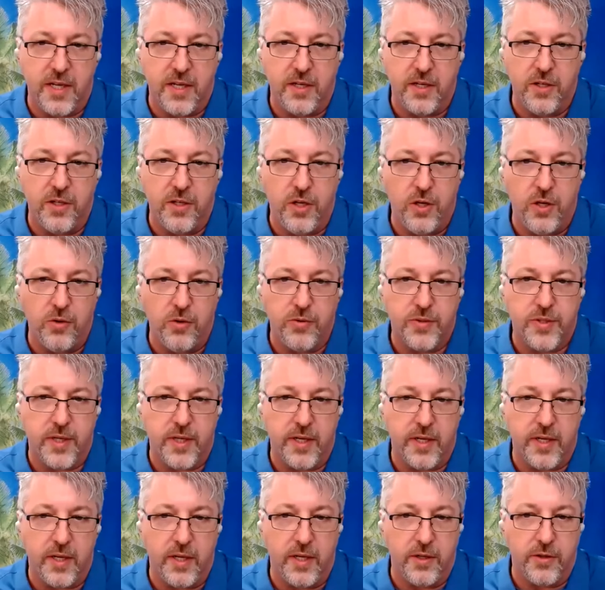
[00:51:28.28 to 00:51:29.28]
in
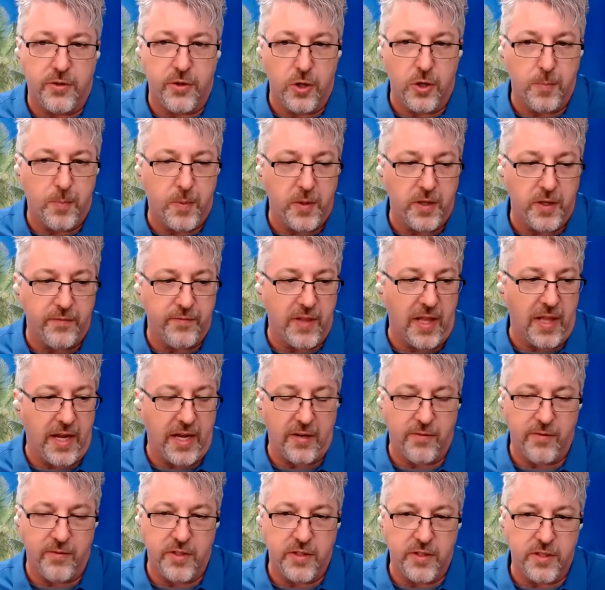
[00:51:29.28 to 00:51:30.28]
using interpretive
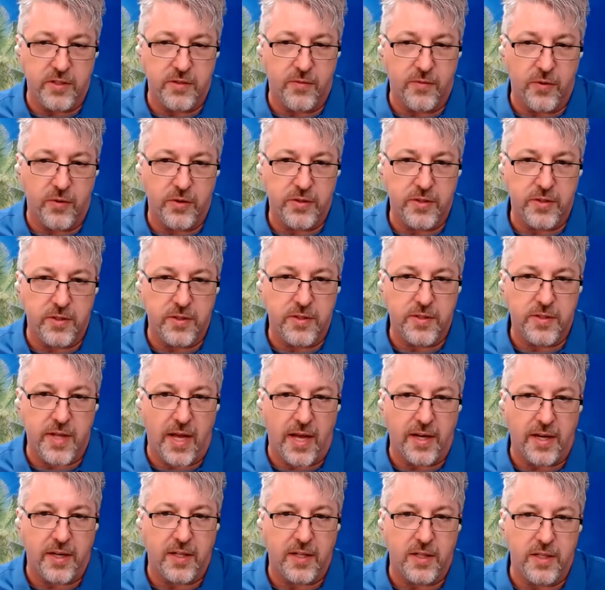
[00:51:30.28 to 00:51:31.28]
languages versus
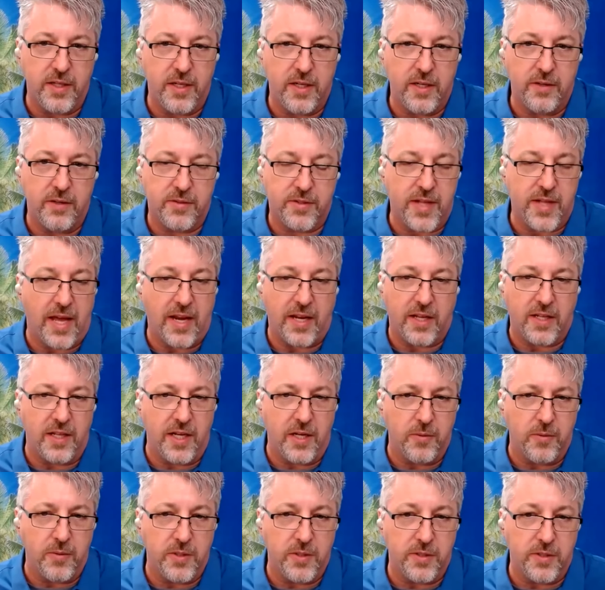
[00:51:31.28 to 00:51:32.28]
statically static
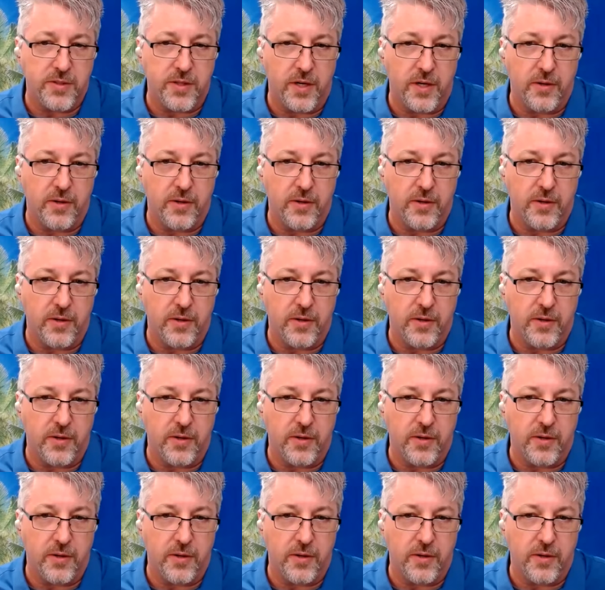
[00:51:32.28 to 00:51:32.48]
languages?